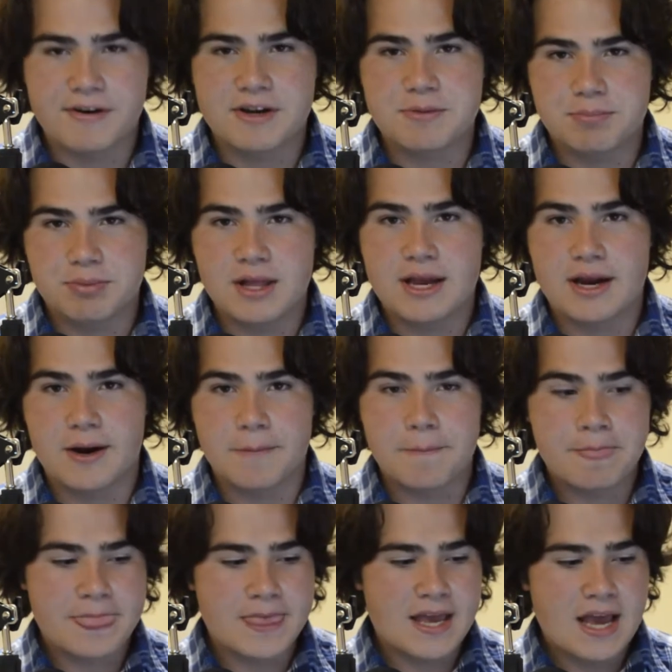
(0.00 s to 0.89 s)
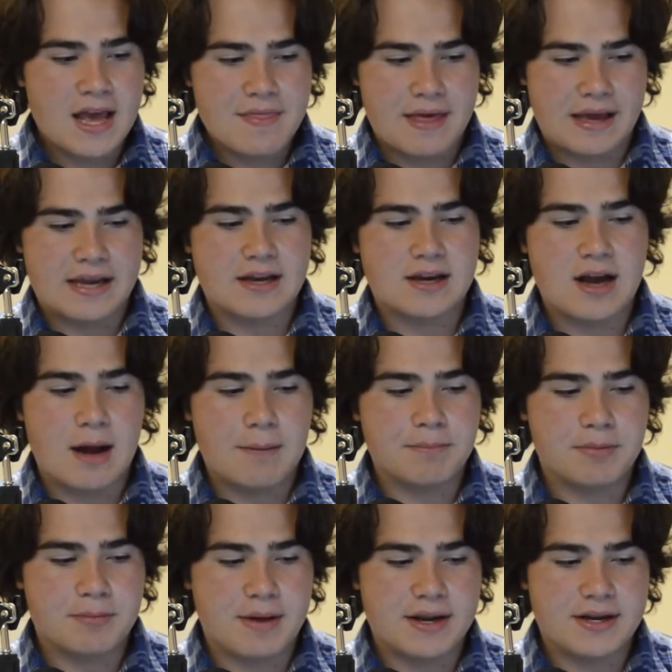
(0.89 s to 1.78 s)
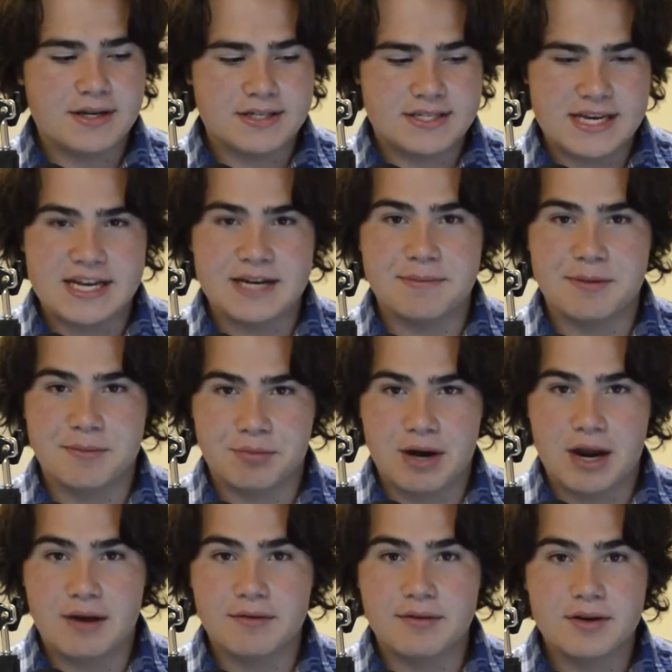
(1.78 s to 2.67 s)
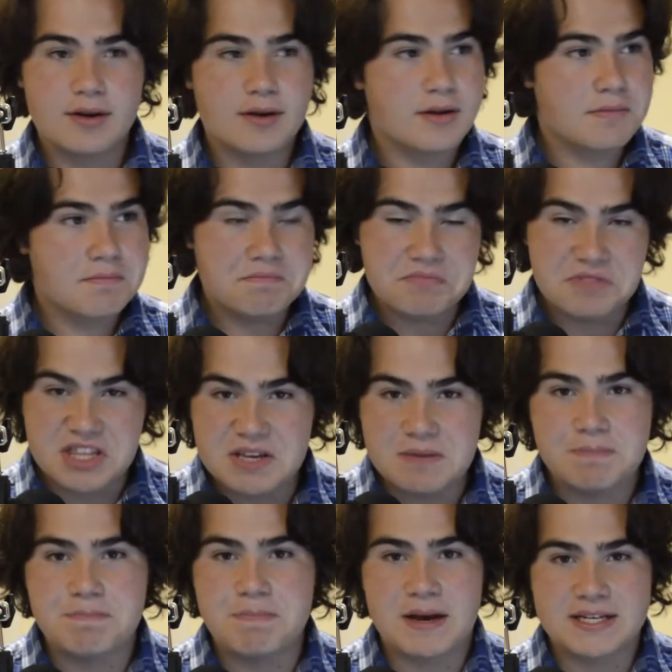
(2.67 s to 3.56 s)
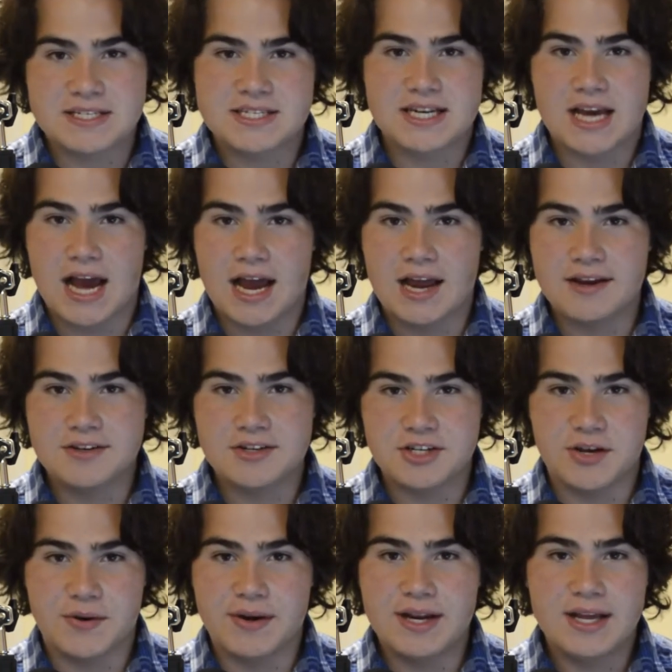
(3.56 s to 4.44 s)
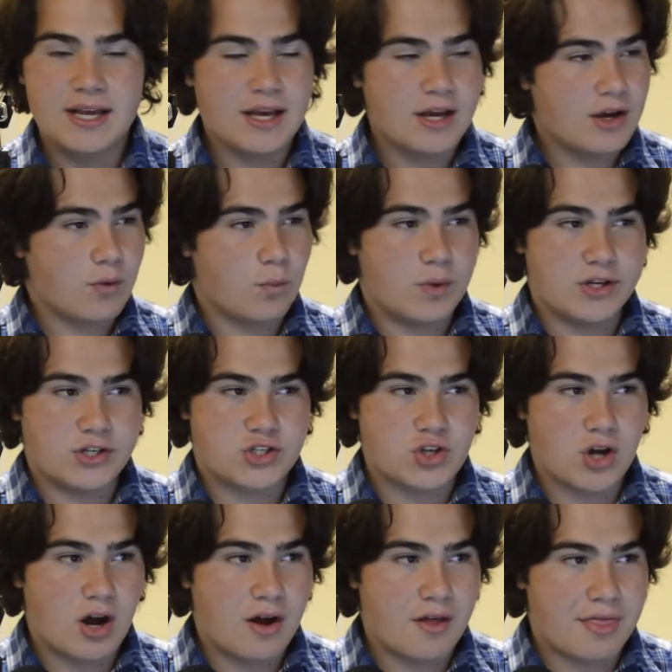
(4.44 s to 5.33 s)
player that can complement Tatum and Brown. The best guy to do it. We saw